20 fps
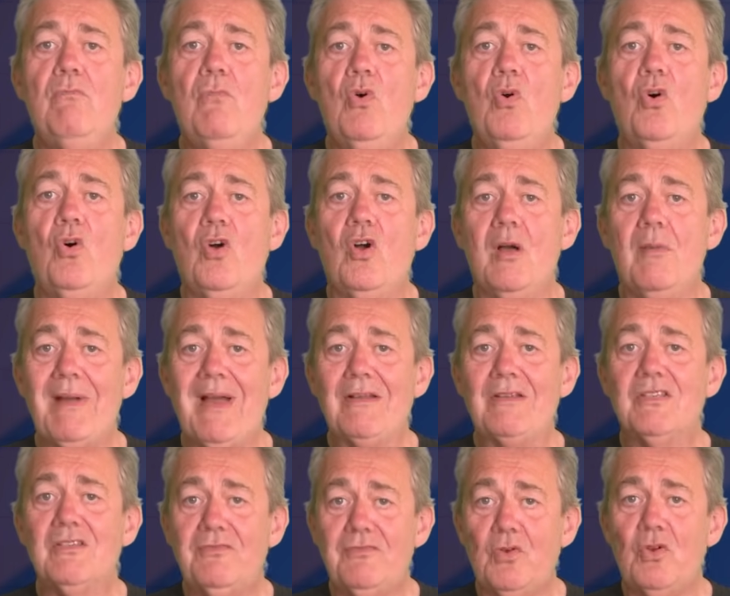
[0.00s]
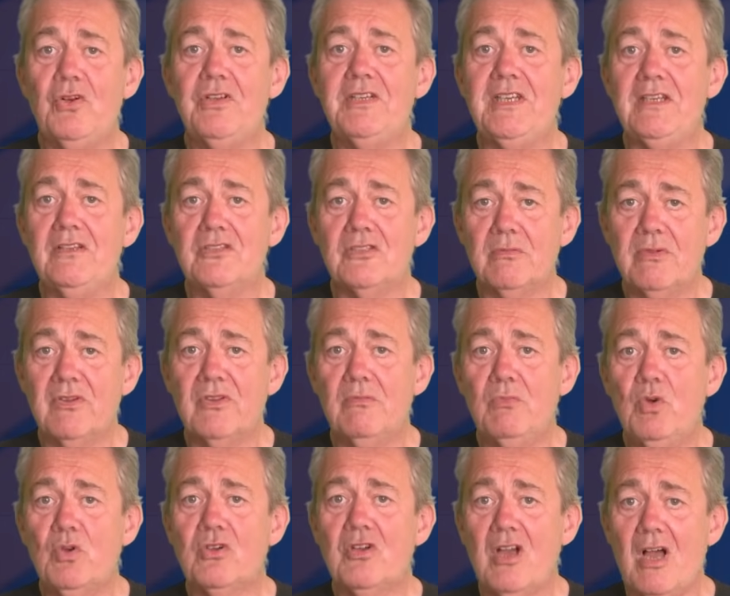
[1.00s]
more about avoiding some of the
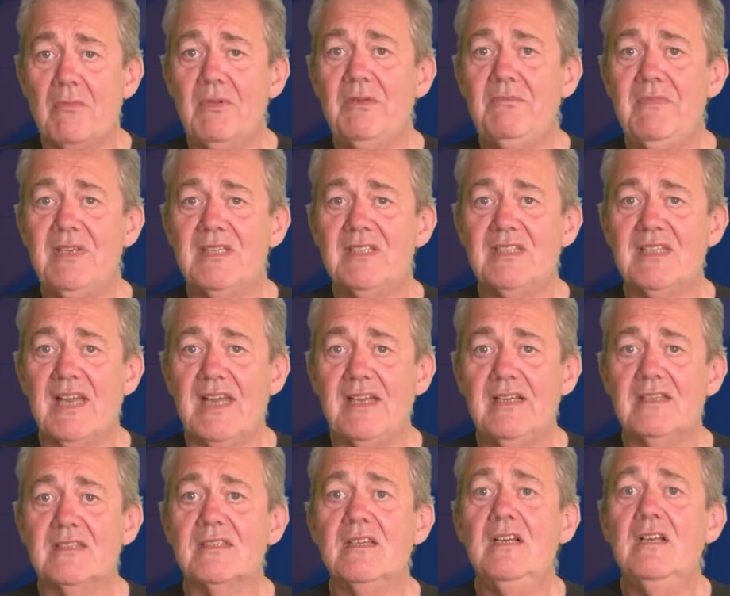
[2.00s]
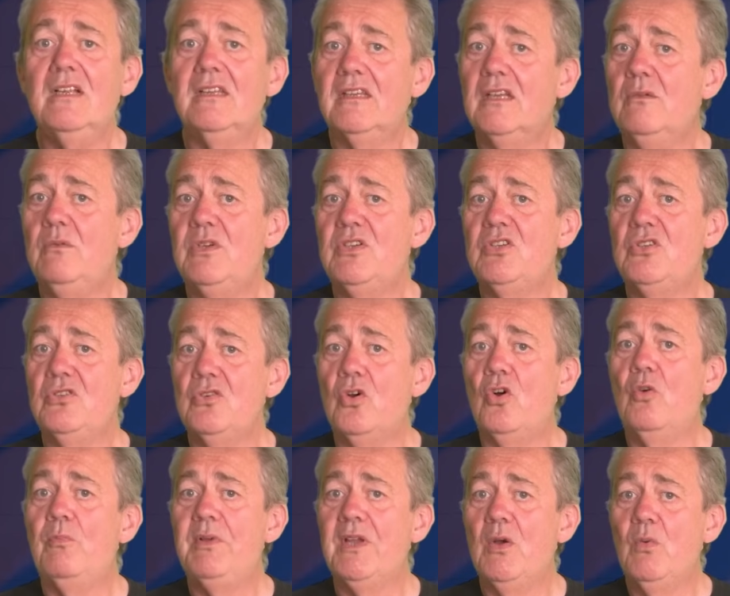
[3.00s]
more common mistakes that we should
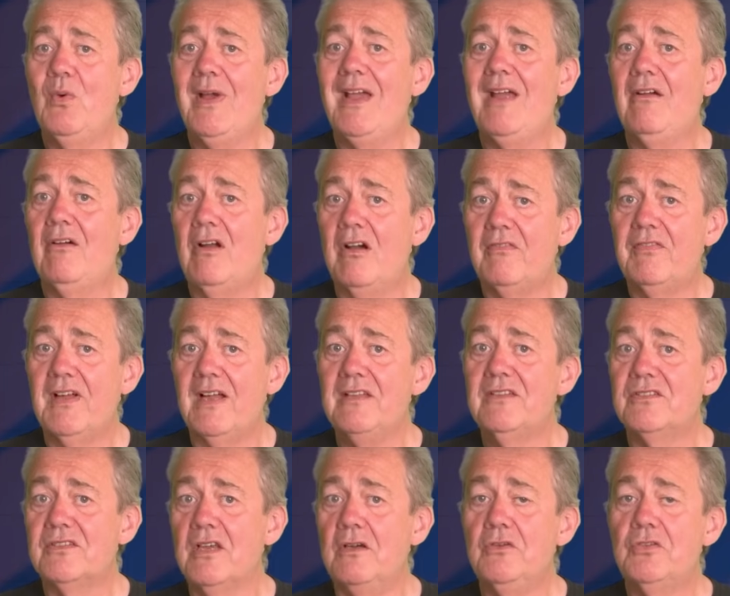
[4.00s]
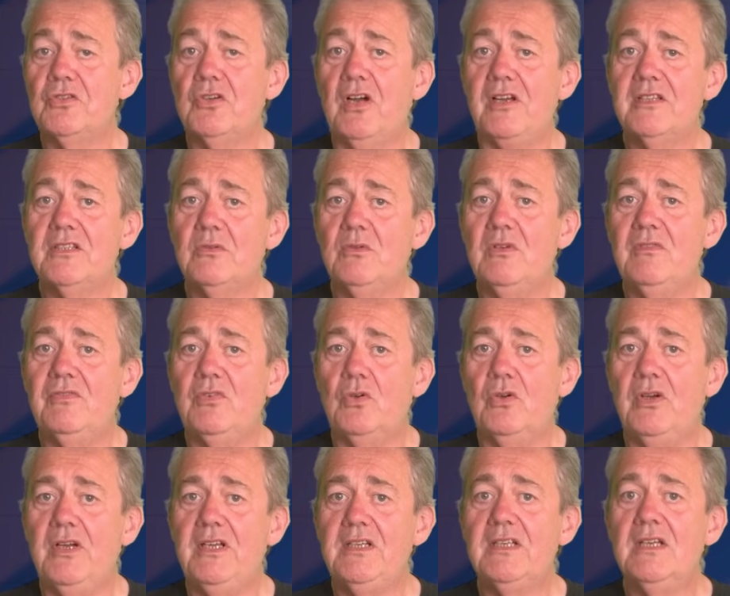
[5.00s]
all be aware of and so try to
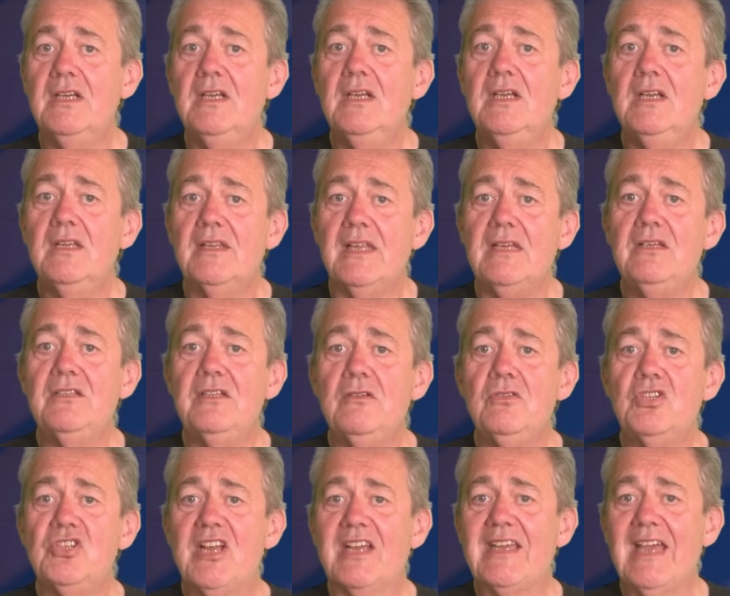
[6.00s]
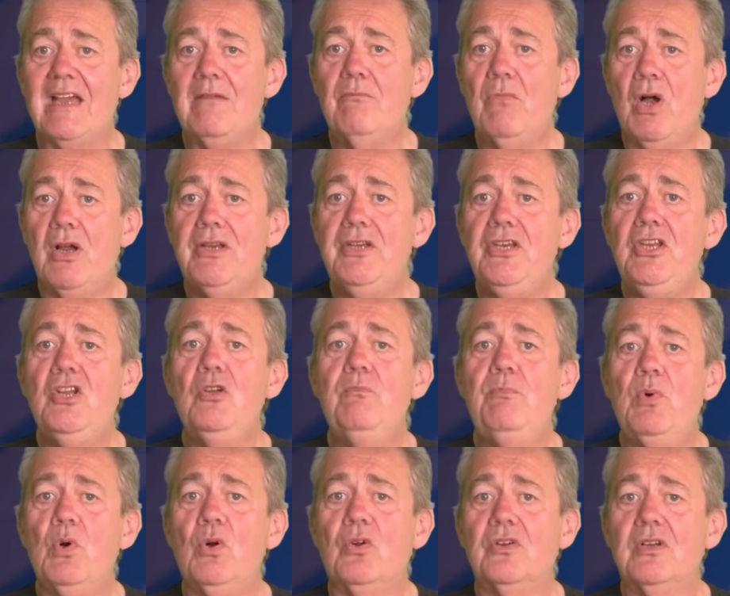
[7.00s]
avoid, then do check out my new
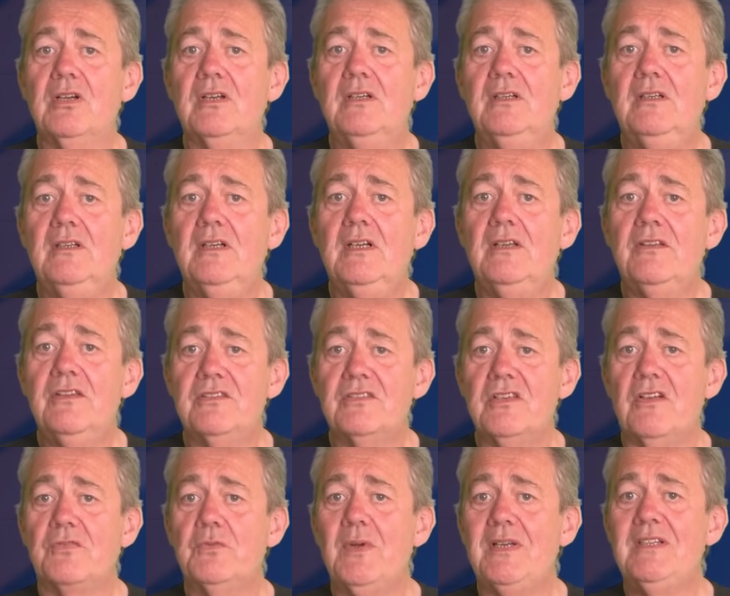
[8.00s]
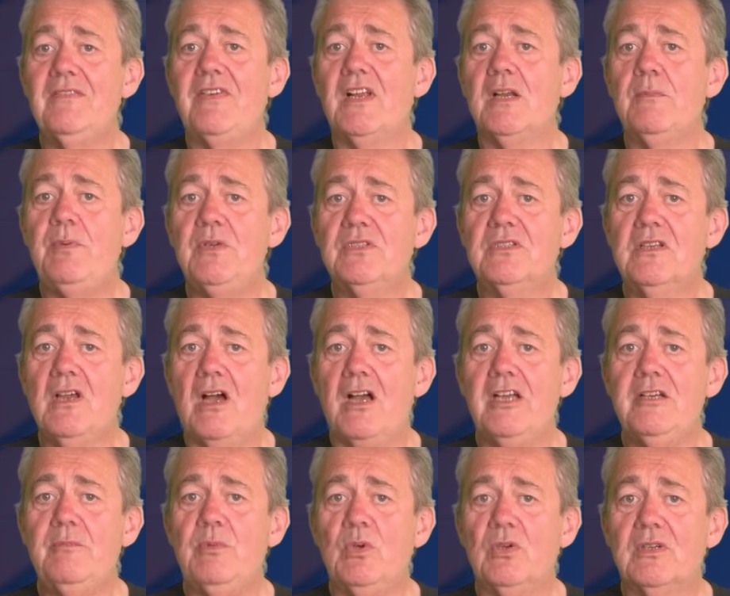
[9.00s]
book, The Software Developer's
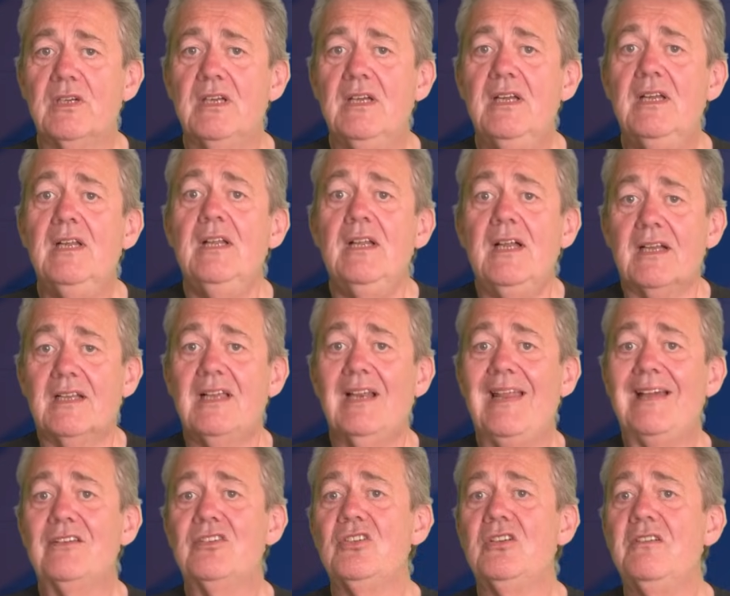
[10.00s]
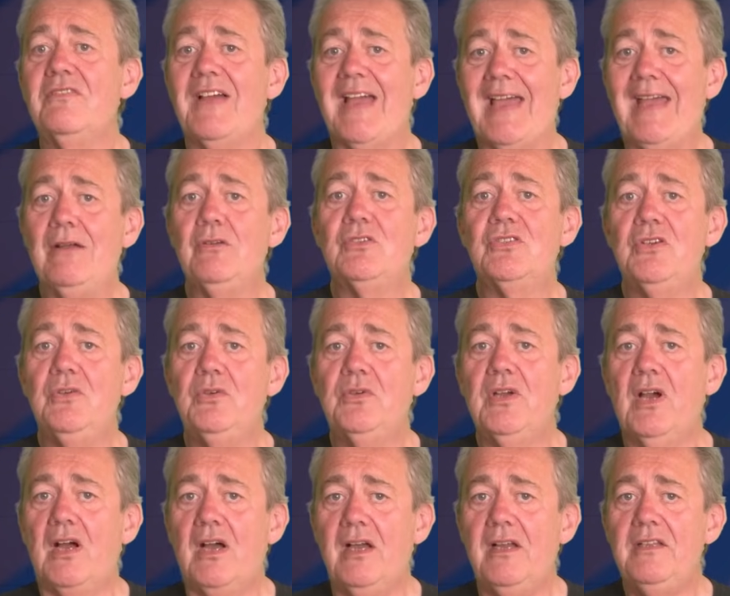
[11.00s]
Guidebook, a collection of how-to
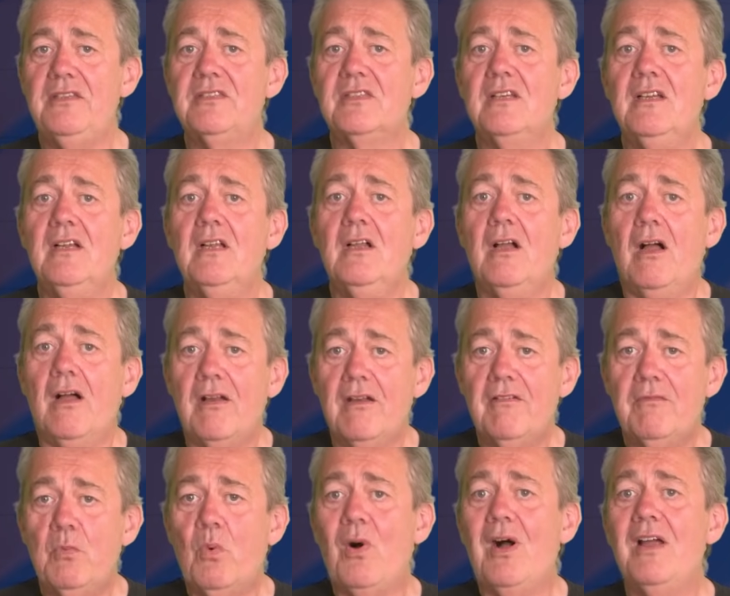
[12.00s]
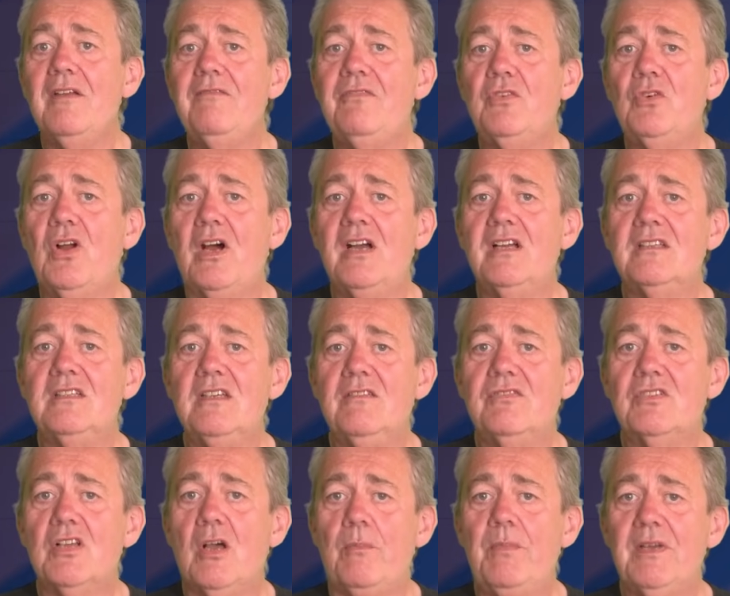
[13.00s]
guides on a wide variety
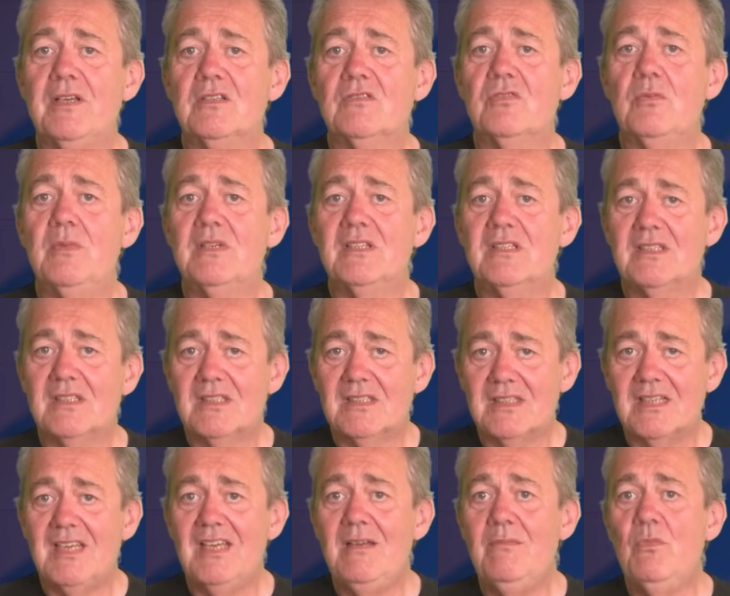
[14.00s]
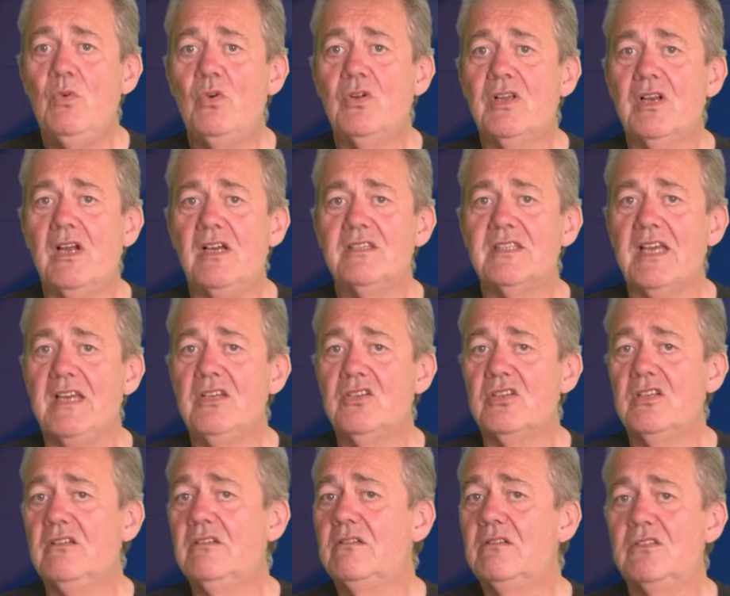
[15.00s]
of topics from a team
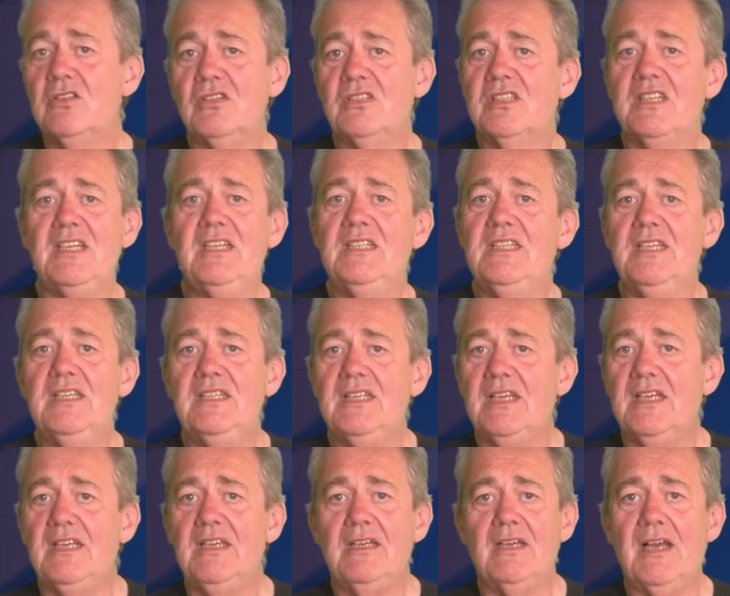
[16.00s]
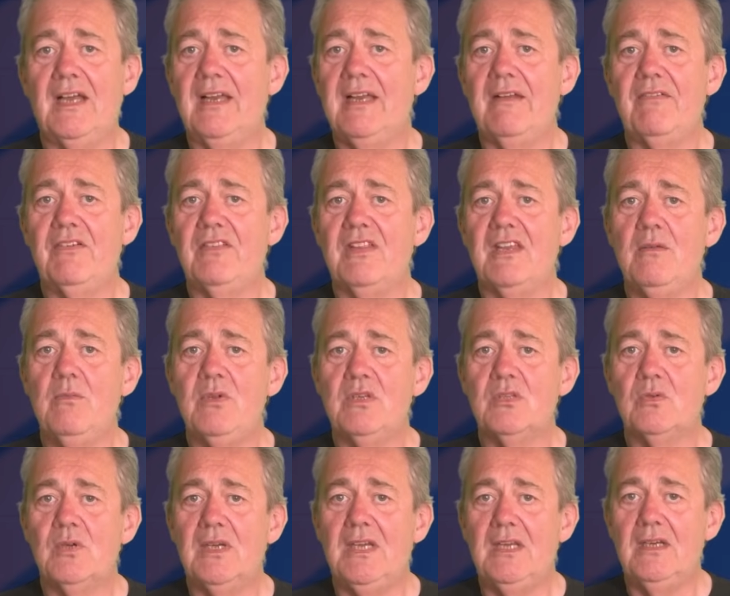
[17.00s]
organization to TDD and everything in
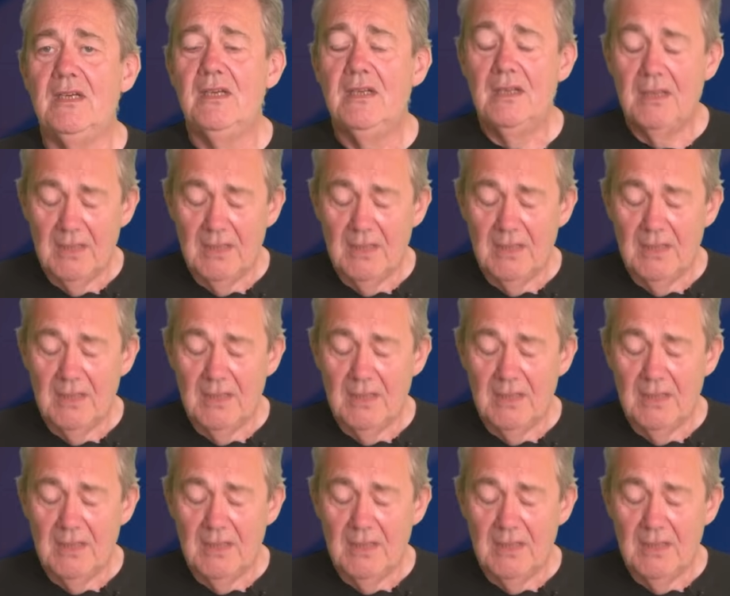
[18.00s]
between.